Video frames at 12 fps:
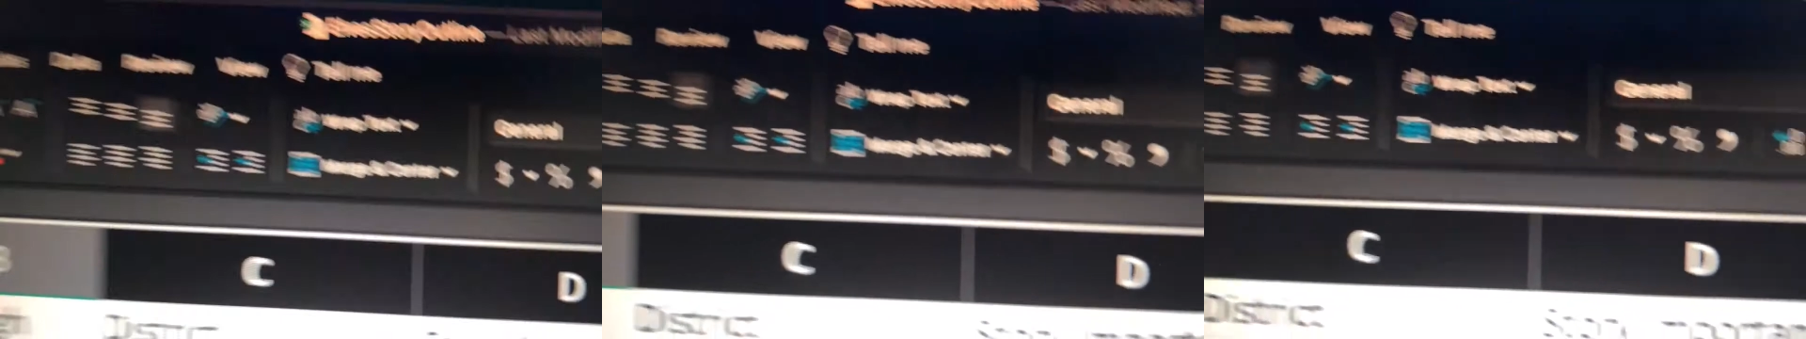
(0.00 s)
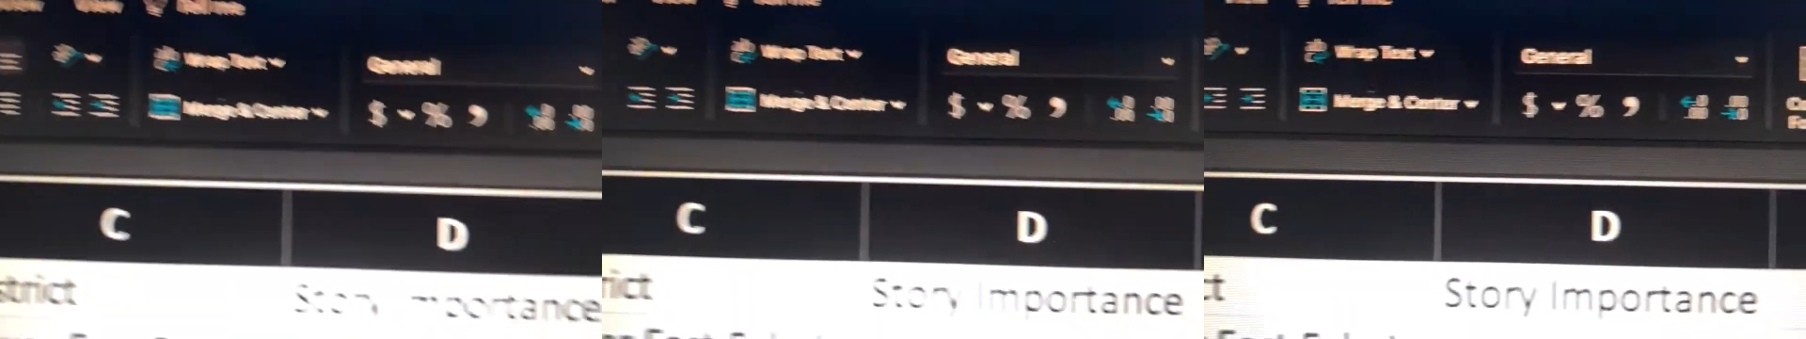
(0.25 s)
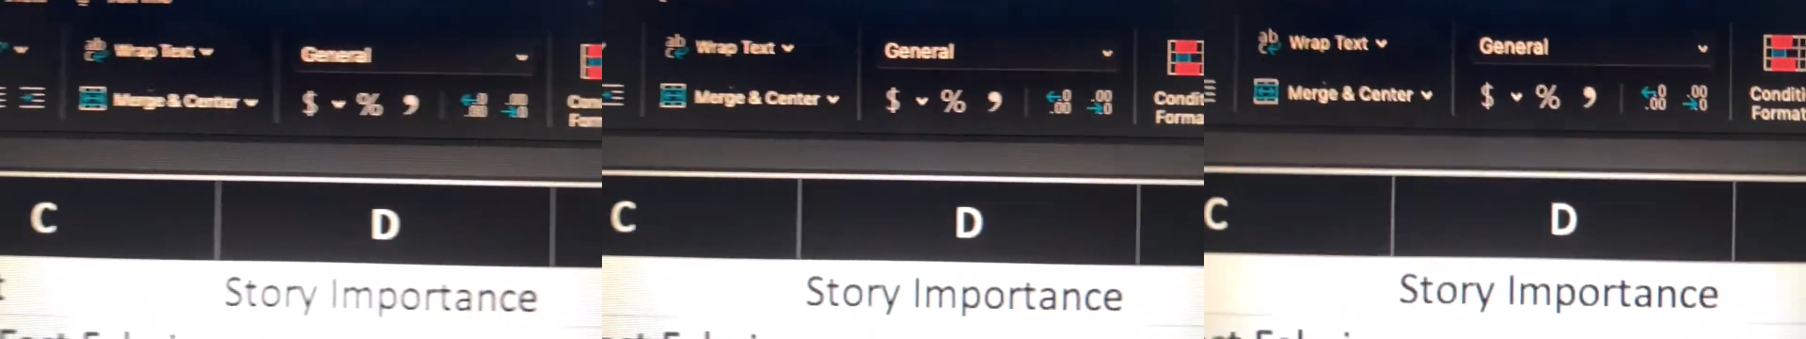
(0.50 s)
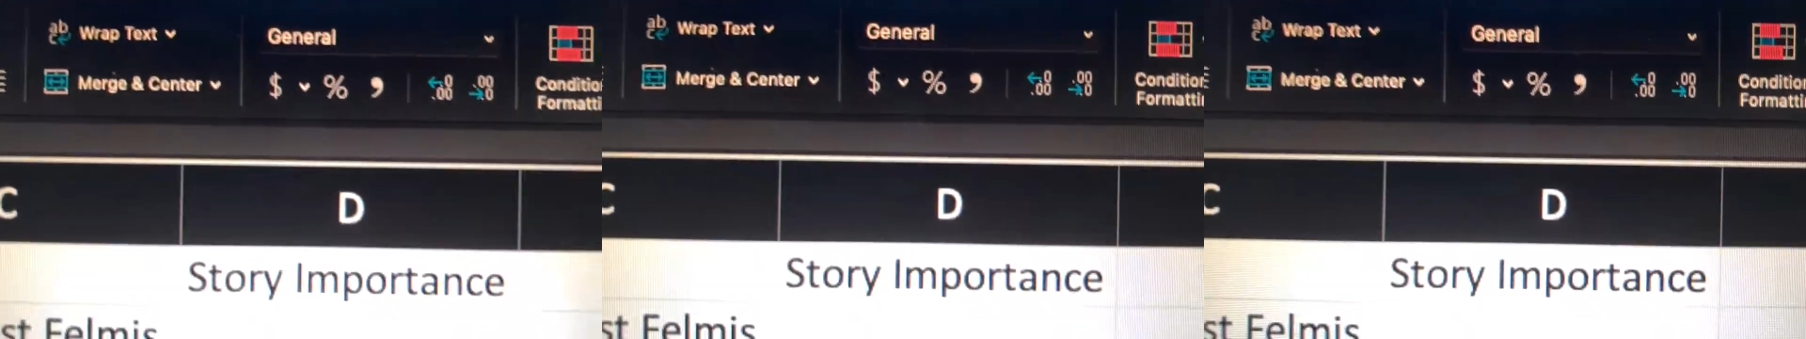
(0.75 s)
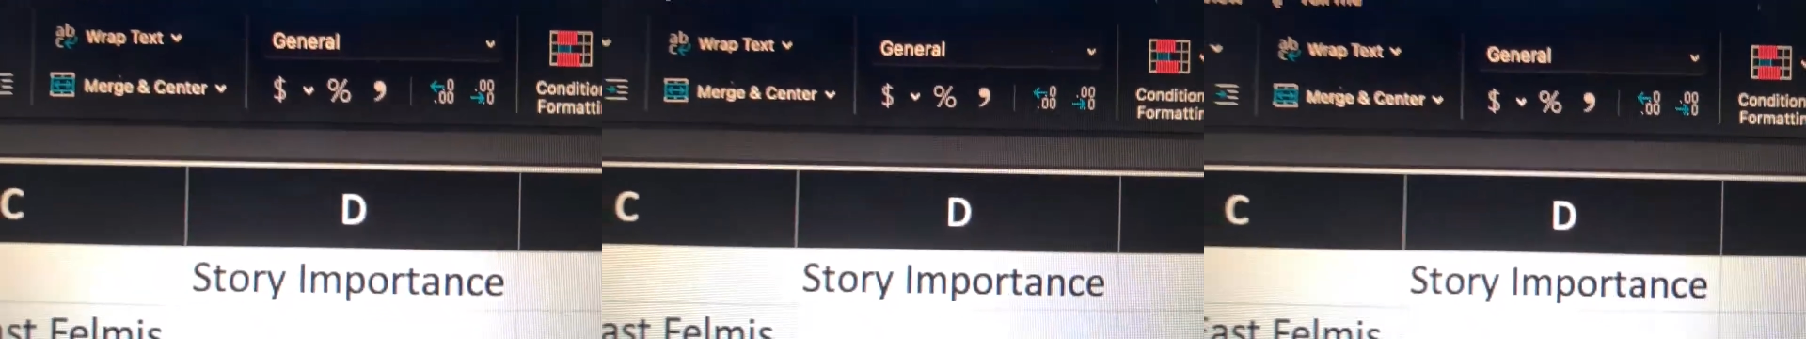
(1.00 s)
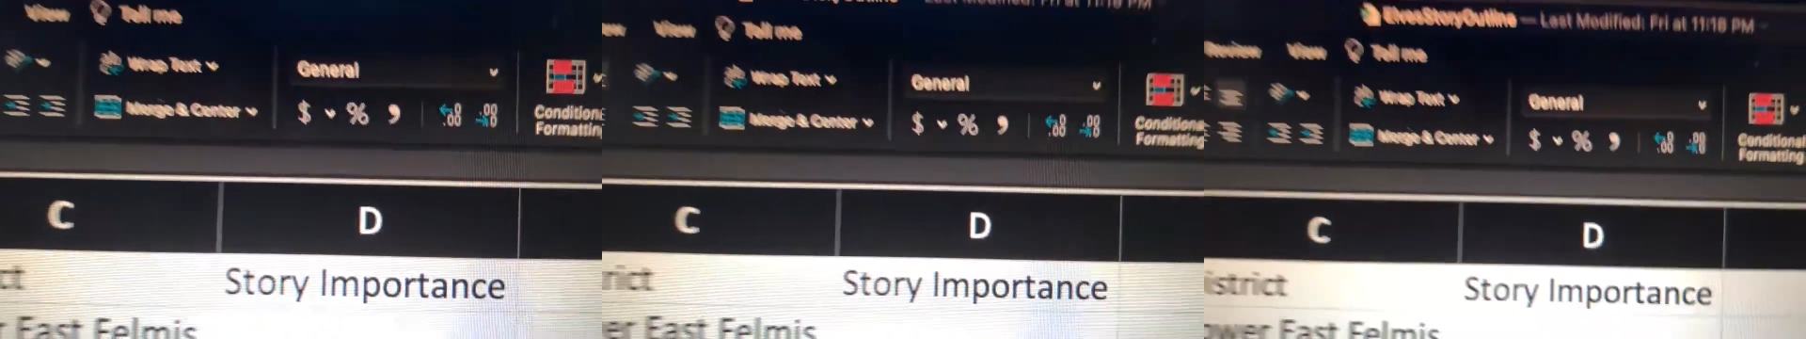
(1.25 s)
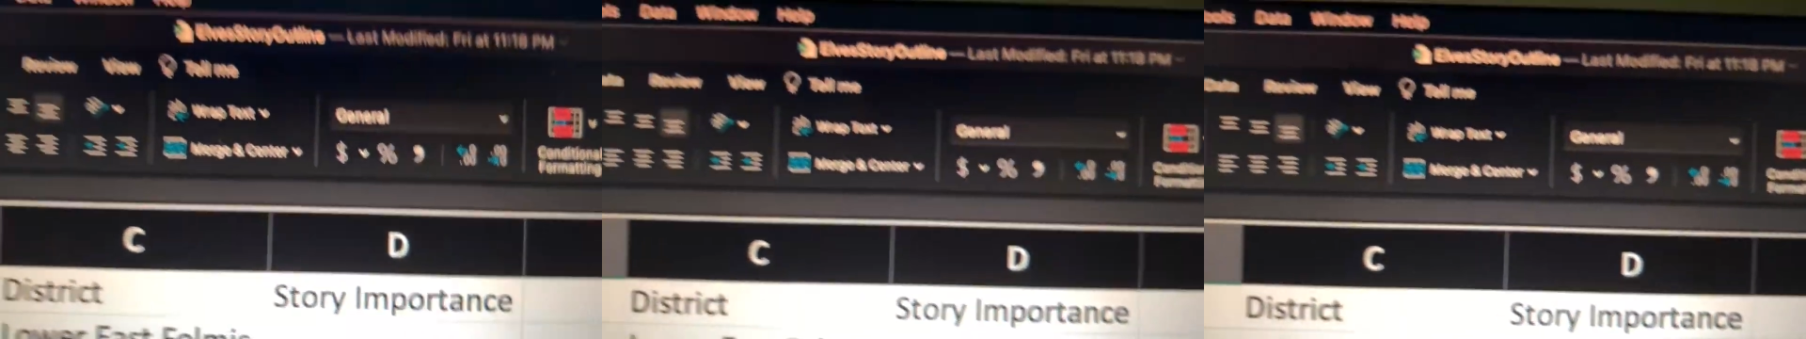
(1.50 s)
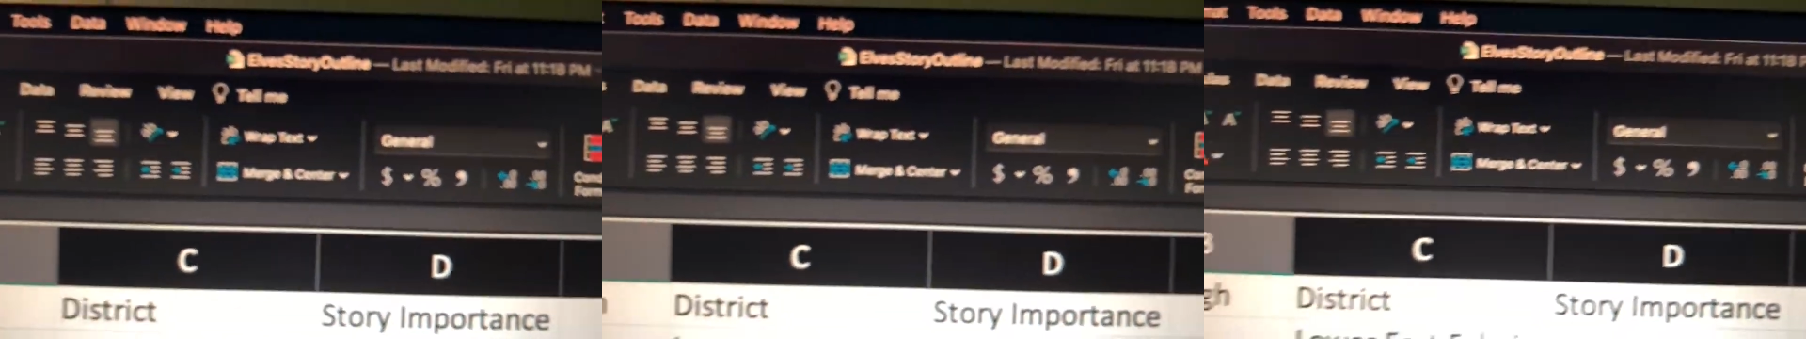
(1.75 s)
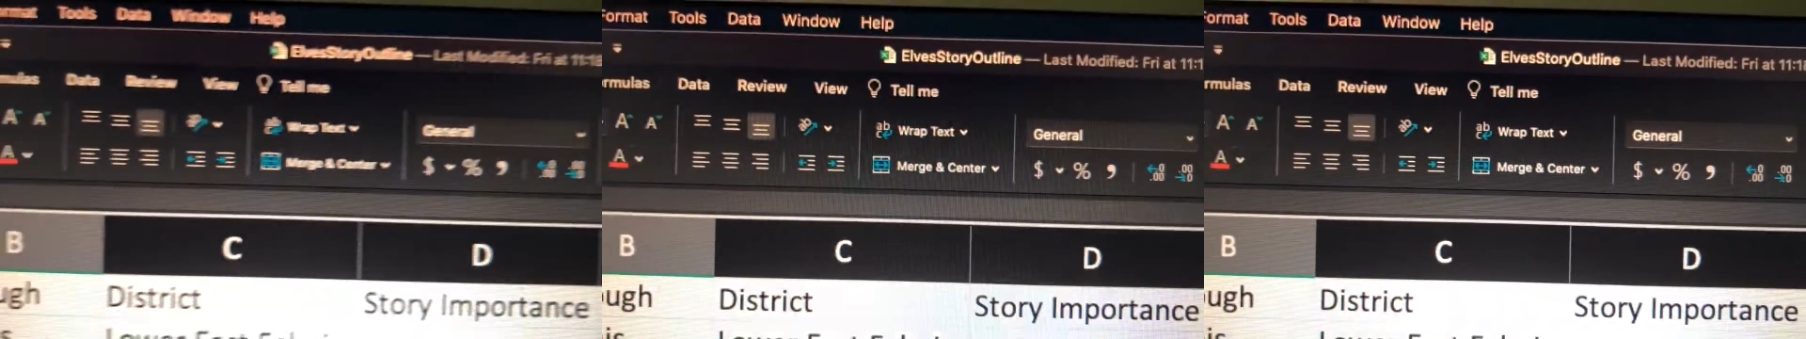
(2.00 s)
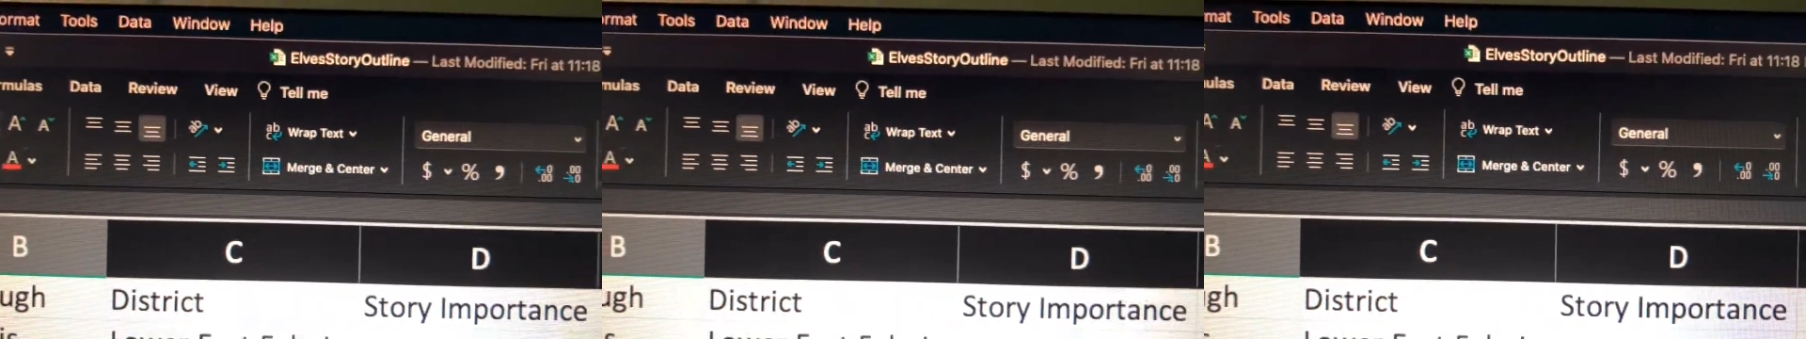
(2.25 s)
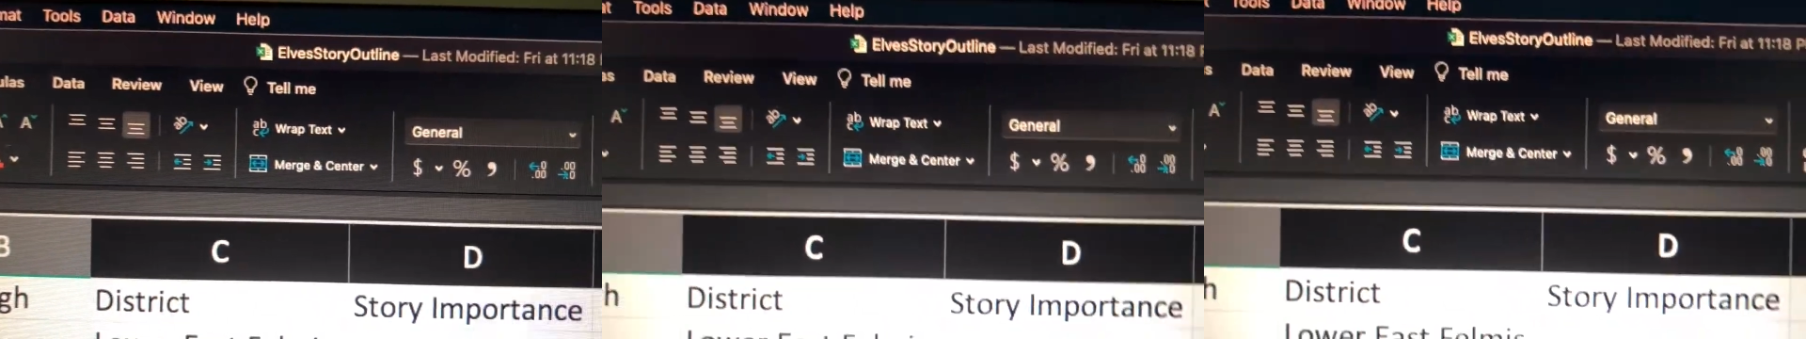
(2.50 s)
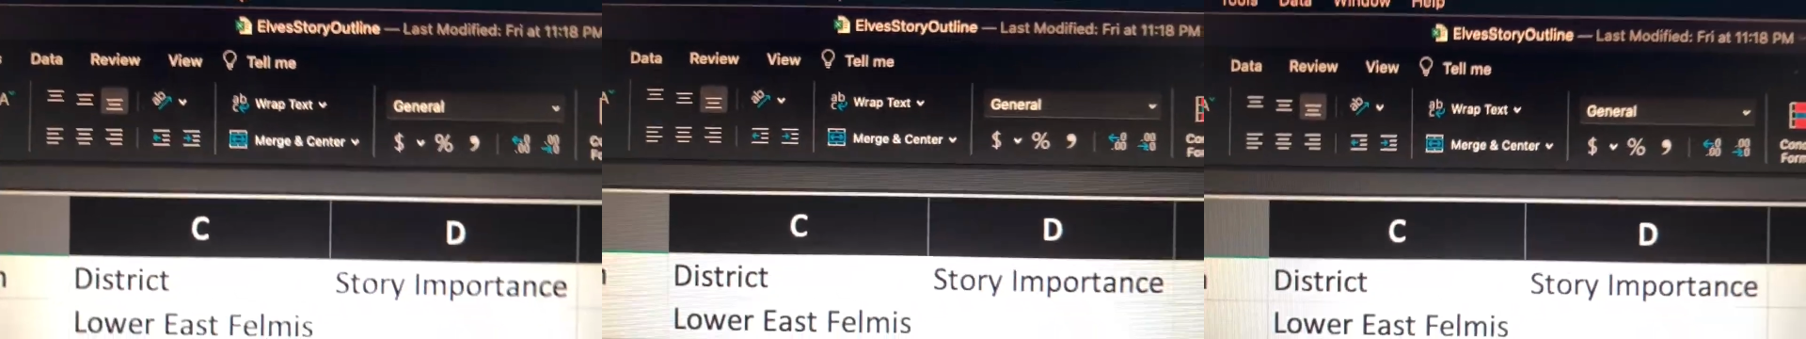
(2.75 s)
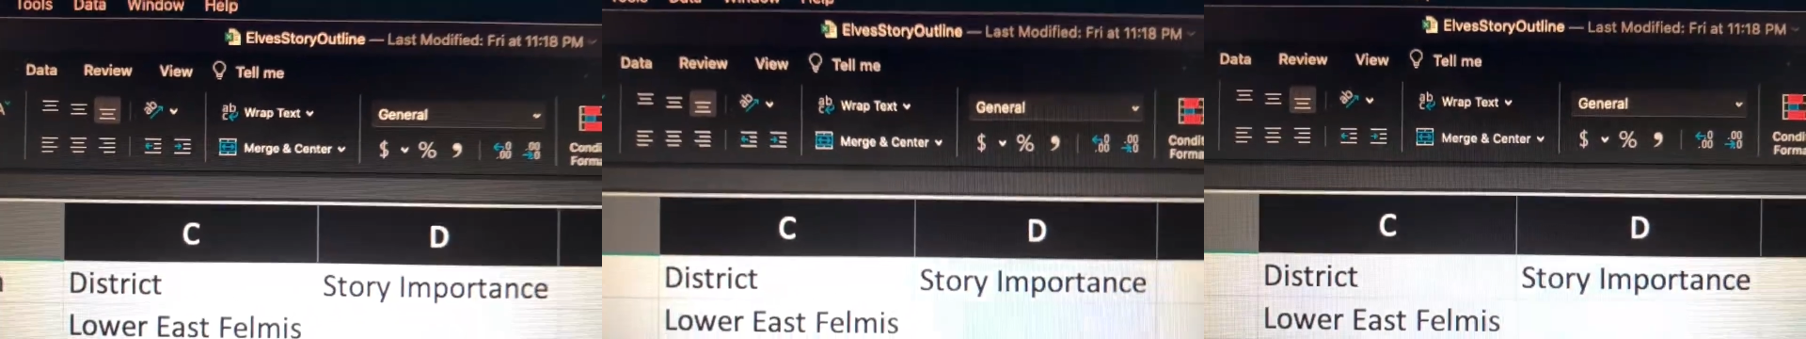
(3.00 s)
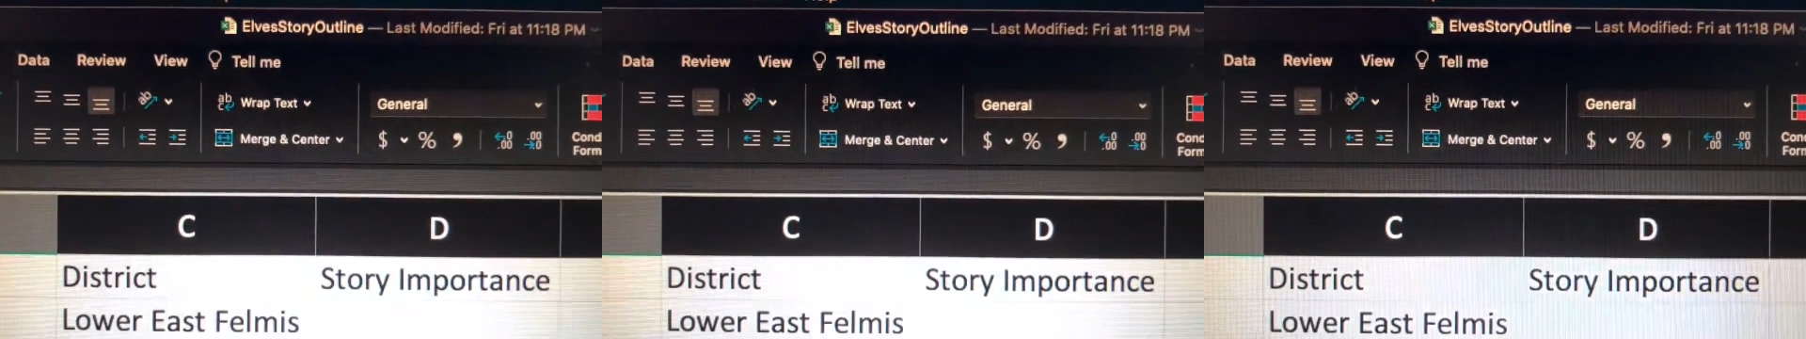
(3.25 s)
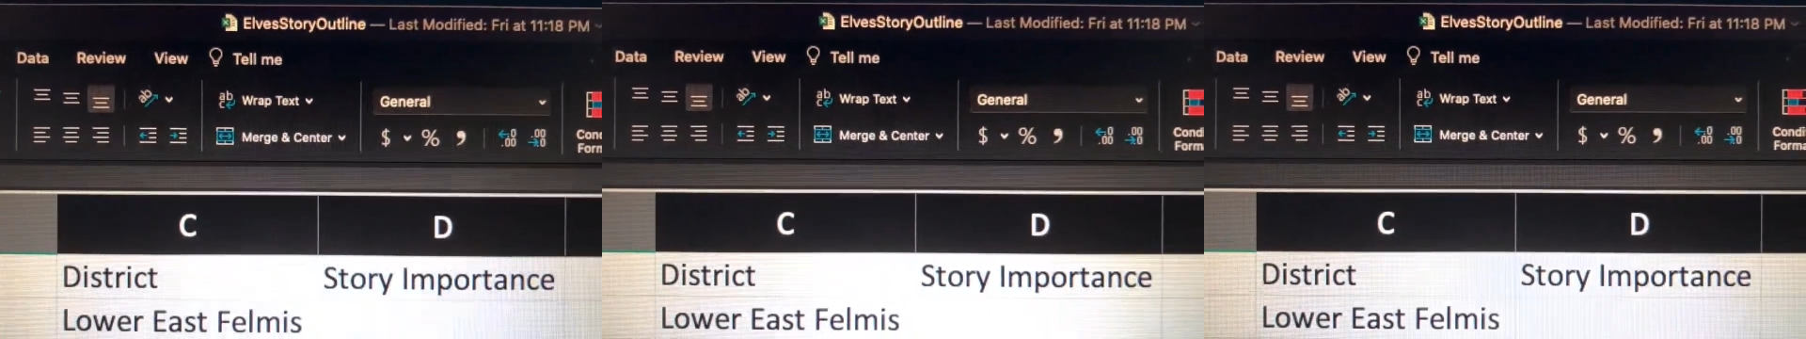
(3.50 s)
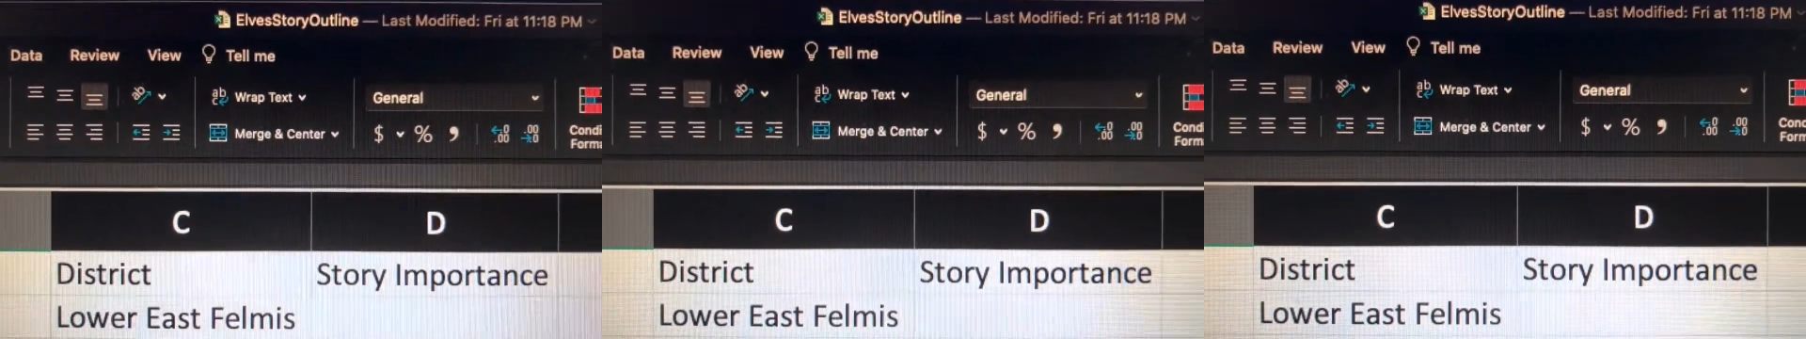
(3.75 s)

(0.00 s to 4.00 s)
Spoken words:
[unreadable: no face in view]